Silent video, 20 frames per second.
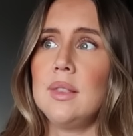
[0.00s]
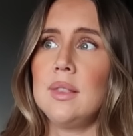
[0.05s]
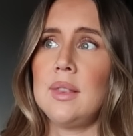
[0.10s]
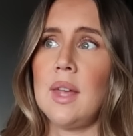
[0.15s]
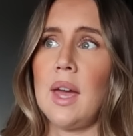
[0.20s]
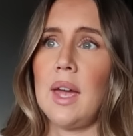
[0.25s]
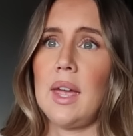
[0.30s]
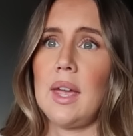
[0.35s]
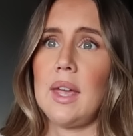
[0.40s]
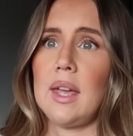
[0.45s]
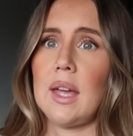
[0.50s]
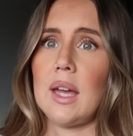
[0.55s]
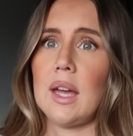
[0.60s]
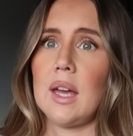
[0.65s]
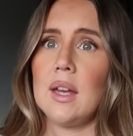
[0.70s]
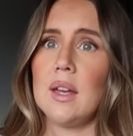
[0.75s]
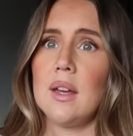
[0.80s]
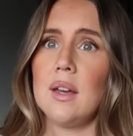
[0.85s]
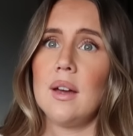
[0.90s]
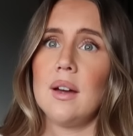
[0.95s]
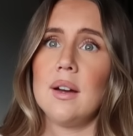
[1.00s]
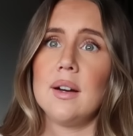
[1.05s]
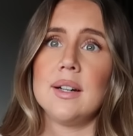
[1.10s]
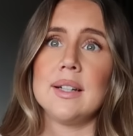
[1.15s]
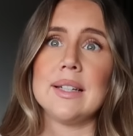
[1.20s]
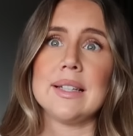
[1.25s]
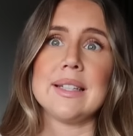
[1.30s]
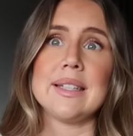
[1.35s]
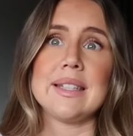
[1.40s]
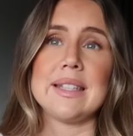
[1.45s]
They
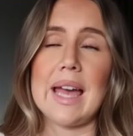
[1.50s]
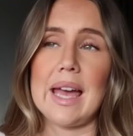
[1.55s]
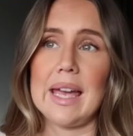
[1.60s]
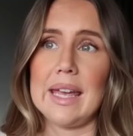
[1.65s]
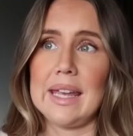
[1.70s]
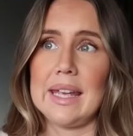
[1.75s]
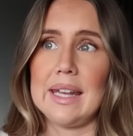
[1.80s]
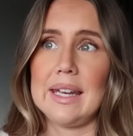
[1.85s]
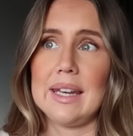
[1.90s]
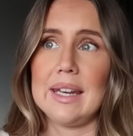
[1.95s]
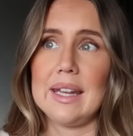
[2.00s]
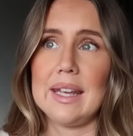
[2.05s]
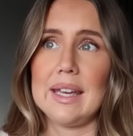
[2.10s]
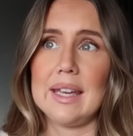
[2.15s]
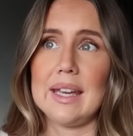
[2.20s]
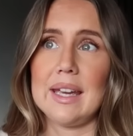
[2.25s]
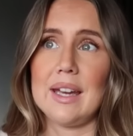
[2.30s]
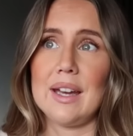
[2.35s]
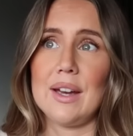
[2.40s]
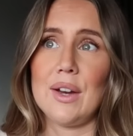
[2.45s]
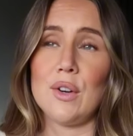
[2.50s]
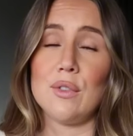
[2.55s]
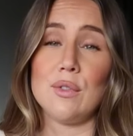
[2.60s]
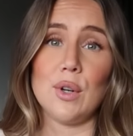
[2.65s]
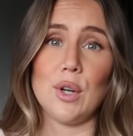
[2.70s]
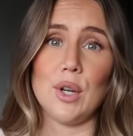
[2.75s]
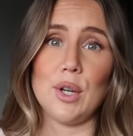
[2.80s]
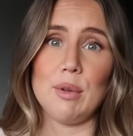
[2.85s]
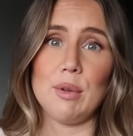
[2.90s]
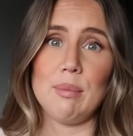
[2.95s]
sat in a
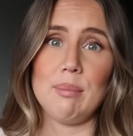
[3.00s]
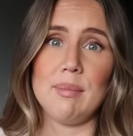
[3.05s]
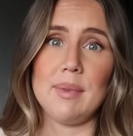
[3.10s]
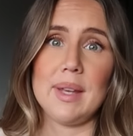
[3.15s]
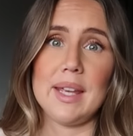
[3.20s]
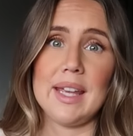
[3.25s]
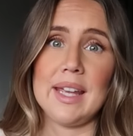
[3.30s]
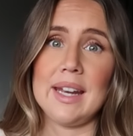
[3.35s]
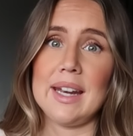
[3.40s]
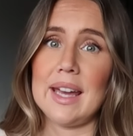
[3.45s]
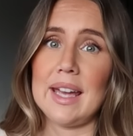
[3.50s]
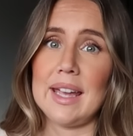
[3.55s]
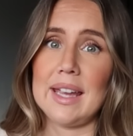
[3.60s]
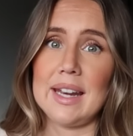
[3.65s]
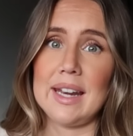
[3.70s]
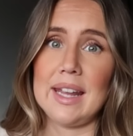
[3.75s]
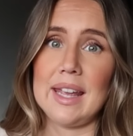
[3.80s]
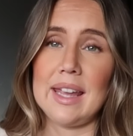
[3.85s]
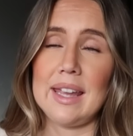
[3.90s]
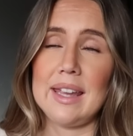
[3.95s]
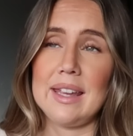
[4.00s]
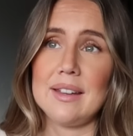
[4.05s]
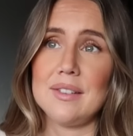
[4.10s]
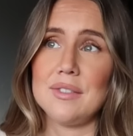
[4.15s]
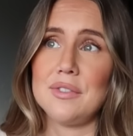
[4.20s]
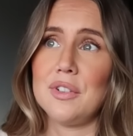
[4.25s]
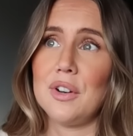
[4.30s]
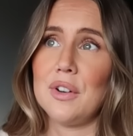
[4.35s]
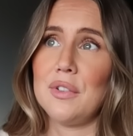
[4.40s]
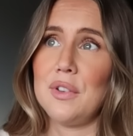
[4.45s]
room in A&E
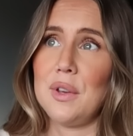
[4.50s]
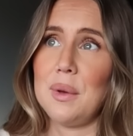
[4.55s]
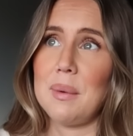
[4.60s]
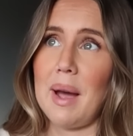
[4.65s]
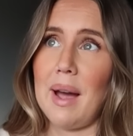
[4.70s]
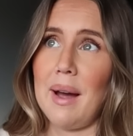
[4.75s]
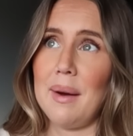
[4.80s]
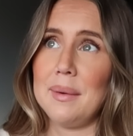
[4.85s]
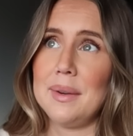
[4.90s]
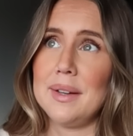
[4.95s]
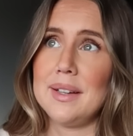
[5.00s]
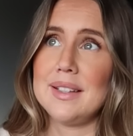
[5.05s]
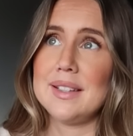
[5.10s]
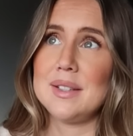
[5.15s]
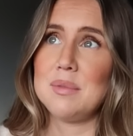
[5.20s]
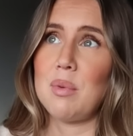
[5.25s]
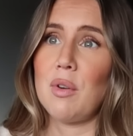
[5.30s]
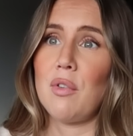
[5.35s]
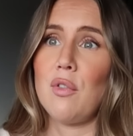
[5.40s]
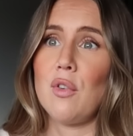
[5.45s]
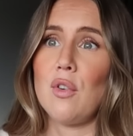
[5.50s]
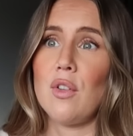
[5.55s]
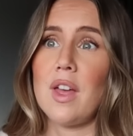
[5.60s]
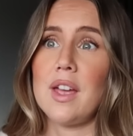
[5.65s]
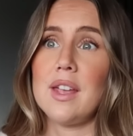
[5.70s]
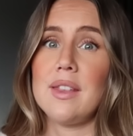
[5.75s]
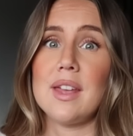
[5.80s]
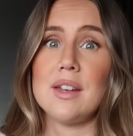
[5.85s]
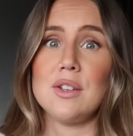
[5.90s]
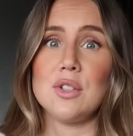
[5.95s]
for a few hours before
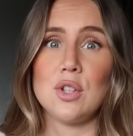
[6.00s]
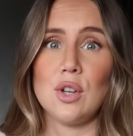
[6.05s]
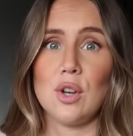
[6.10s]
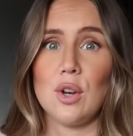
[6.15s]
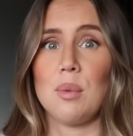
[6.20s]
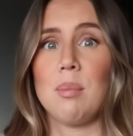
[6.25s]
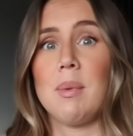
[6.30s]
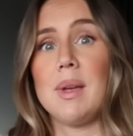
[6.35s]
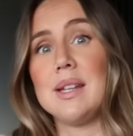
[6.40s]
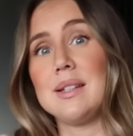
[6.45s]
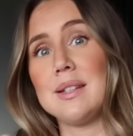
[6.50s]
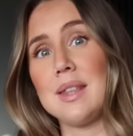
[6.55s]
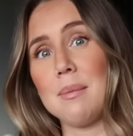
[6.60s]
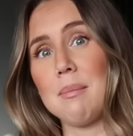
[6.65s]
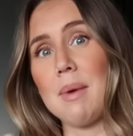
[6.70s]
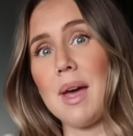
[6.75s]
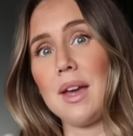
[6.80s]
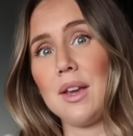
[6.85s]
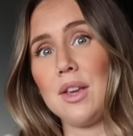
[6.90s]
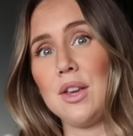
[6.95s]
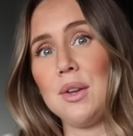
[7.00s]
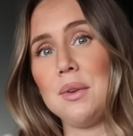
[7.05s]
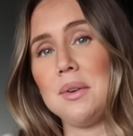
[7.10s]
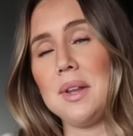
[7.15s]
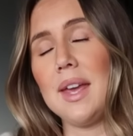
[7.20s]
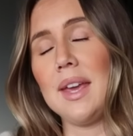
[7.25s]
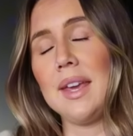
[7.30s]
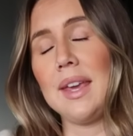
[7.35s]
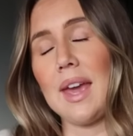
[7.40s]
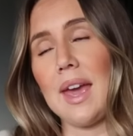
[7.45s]
they then took me to the MAC
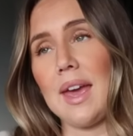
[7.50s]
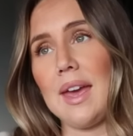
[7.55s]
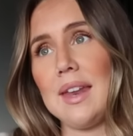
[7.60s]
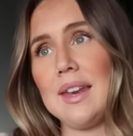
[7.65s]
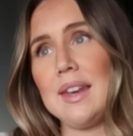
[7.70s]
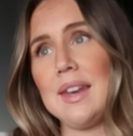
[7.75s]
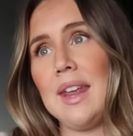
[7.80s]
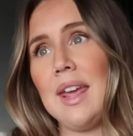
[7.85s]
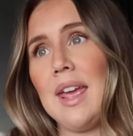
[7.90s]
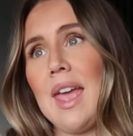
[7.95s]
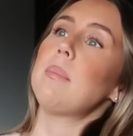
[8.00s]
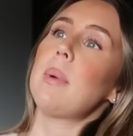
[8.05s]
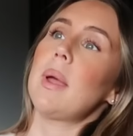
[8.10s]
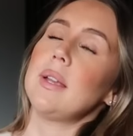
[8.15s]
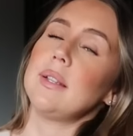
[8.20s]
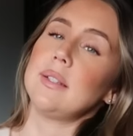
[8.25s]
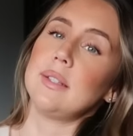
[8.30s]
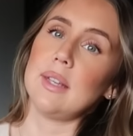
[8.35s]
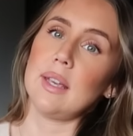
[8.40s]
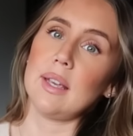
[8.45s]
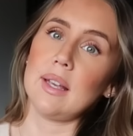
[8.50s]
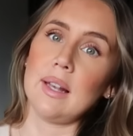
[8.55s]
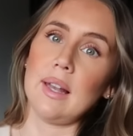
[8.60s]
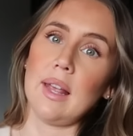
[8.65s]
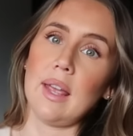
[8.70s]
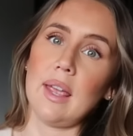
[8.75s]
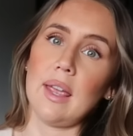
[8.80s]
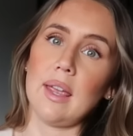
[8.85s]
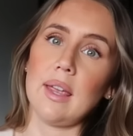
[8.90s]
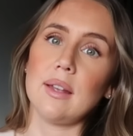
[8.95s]
unit again. They
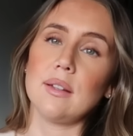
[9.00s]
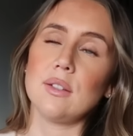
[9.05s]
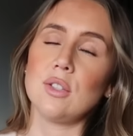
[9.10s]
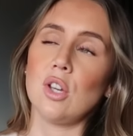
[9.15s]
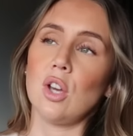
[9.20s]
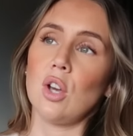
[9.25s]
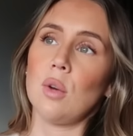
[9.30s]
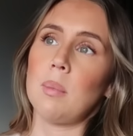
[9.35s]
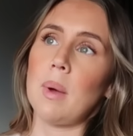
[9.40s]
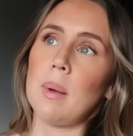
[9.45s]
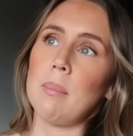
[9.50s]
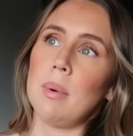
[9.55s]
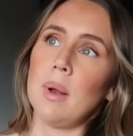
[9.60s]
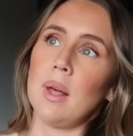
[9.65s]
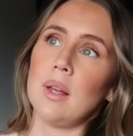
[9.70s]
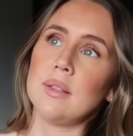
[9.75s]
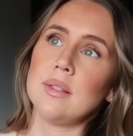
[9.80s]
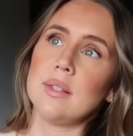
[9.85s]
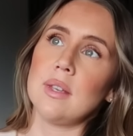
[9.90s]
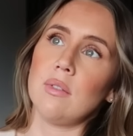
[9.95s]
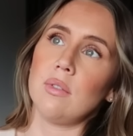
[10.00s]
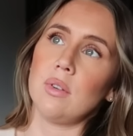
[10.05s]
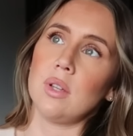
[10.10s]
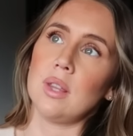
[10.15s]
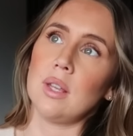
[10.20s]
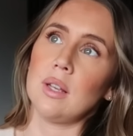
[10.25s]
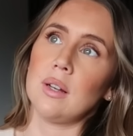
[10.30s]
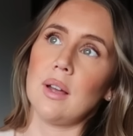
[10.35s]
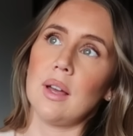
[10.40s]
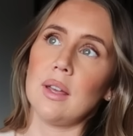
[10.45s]
basically took my bloods,
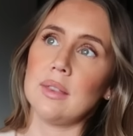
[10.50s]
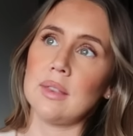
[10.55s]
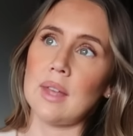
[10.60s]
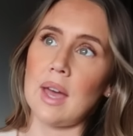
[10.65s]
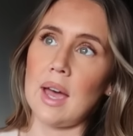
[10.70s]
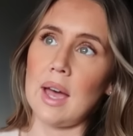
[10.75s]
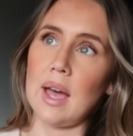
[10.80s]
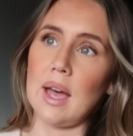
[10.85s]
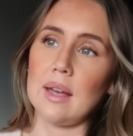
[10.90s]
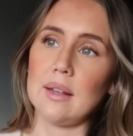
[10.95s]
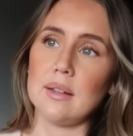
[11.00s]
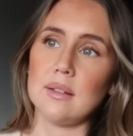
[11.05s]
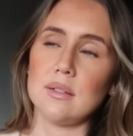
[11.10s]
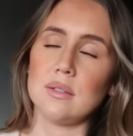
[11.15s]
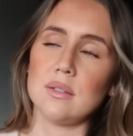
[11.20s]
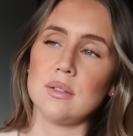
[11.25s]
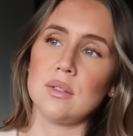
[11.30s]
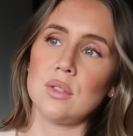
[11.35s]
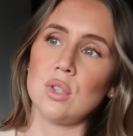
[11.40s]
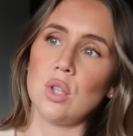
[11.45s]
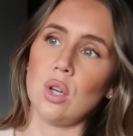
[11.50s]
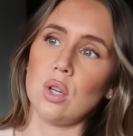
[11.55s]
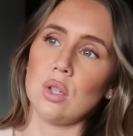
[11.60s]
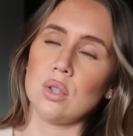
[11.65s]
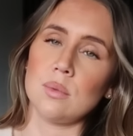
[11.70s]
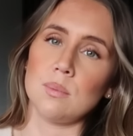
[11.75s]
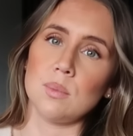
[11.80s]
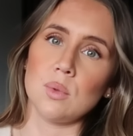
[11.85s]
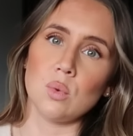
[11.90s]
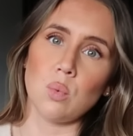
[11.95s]
everything like that, took
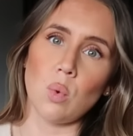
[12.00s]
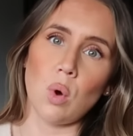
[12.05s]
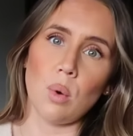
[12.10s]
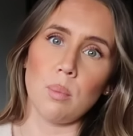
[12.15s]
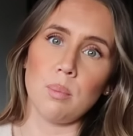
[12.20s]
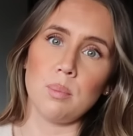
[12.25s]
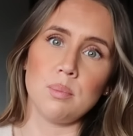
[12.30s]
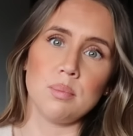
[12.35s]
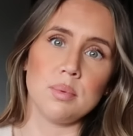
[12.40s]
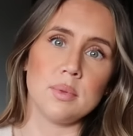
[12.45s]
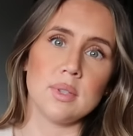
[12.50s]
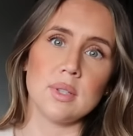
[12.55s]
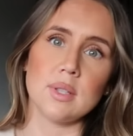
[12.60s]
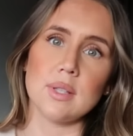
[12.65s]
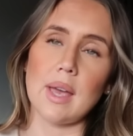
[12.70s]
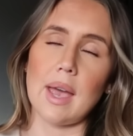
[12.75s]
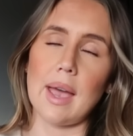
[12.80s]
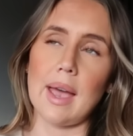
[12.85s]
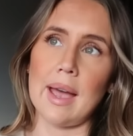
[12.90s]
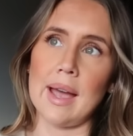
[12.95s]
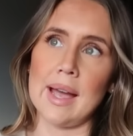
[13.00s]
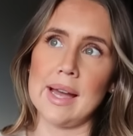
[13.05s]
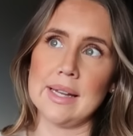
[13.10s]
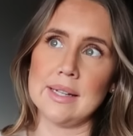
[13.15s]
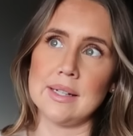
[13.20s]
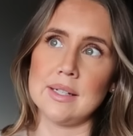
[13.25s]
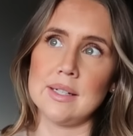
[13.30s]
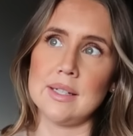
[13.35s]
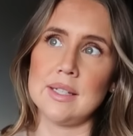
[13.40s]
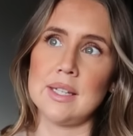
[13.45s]
some swabs,
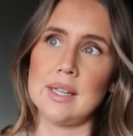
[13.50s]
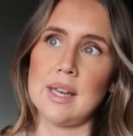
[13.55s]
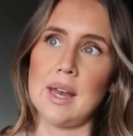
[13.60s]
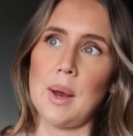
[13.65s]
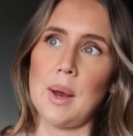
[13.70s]
and